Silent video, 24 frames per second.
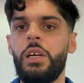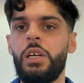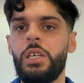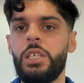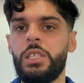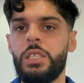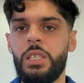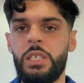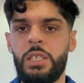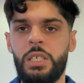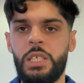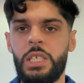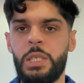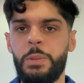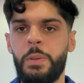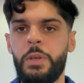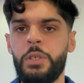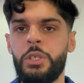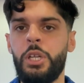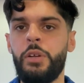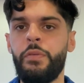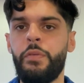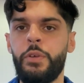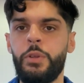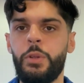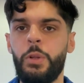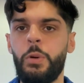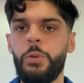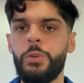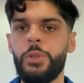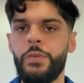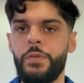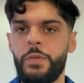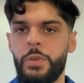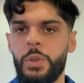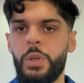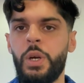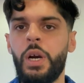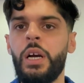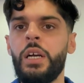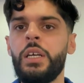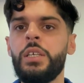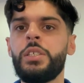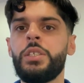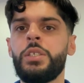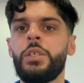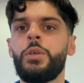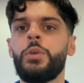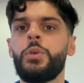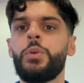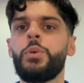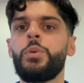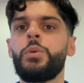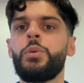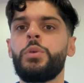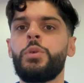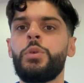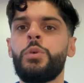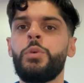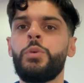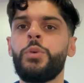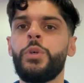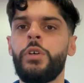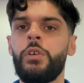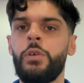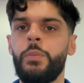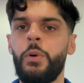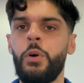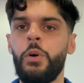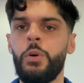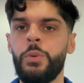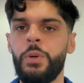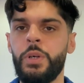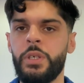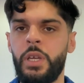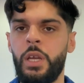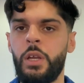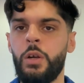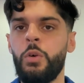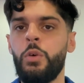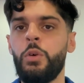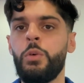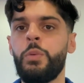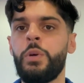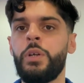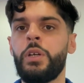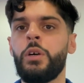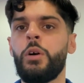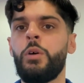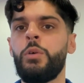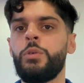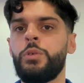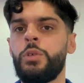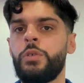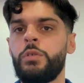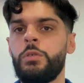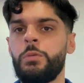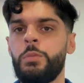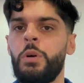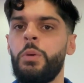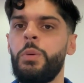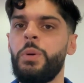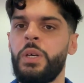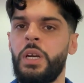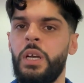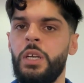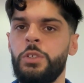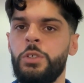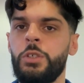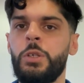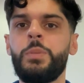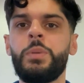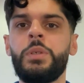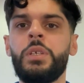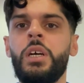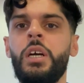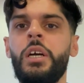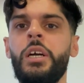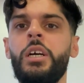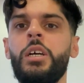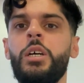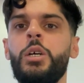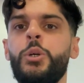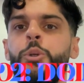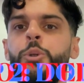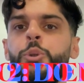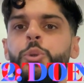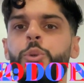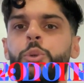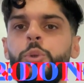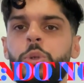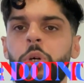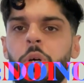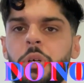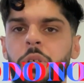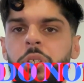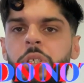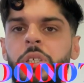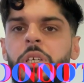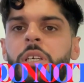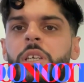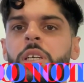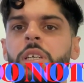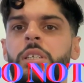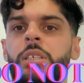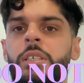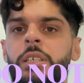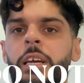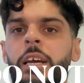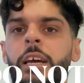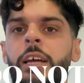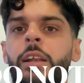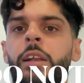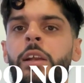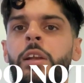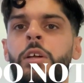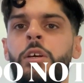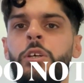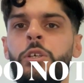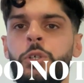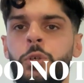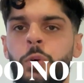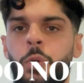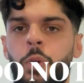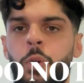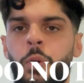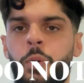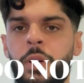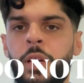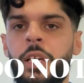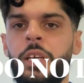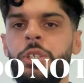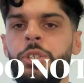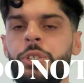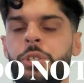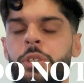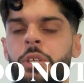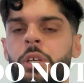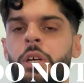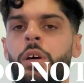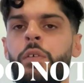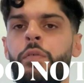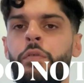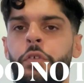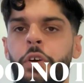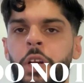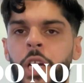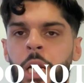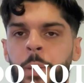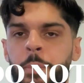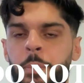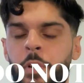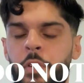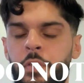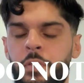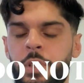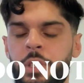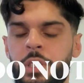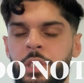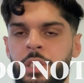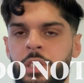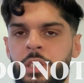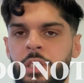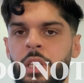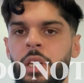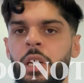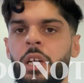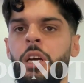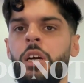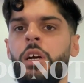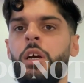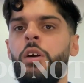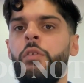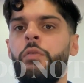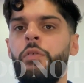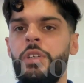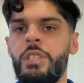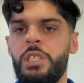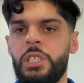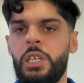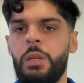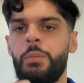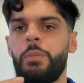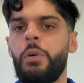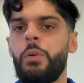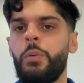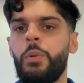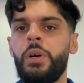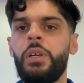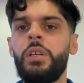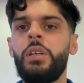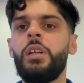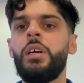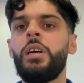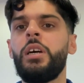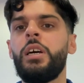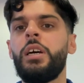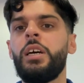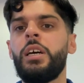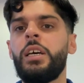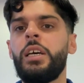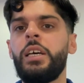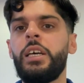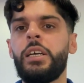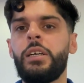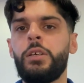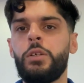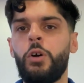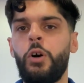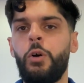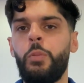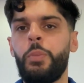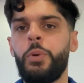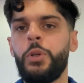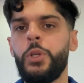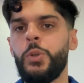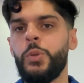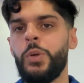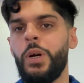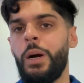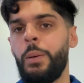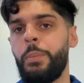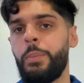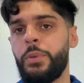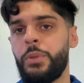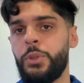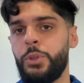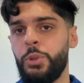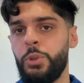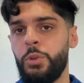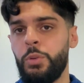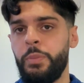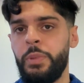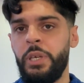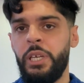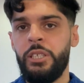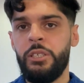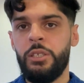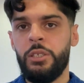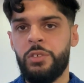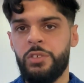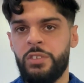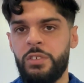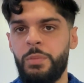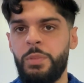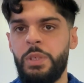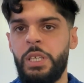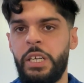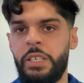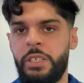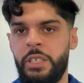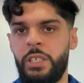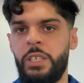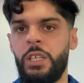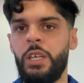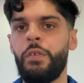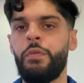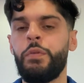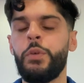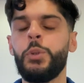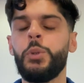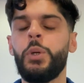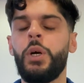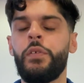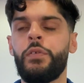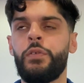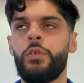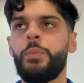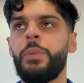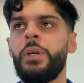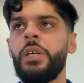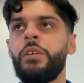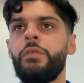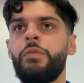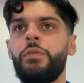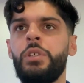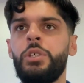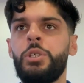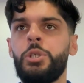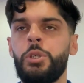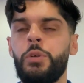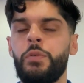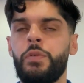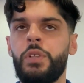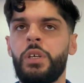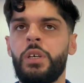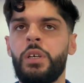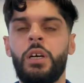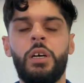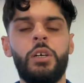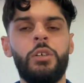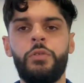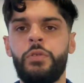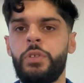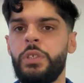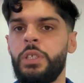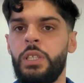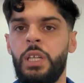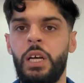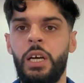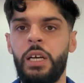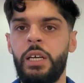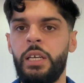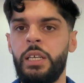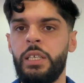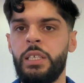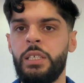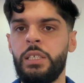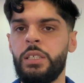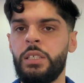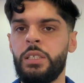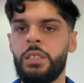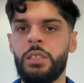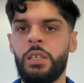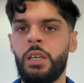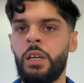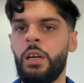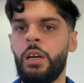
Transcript: this is especially for those of you guys who do remote working or want to go into remote working jobs. Do not tell your location for a number of reasons. Reason number 1, it could open you up to being discriminated if you are from a region of the country that is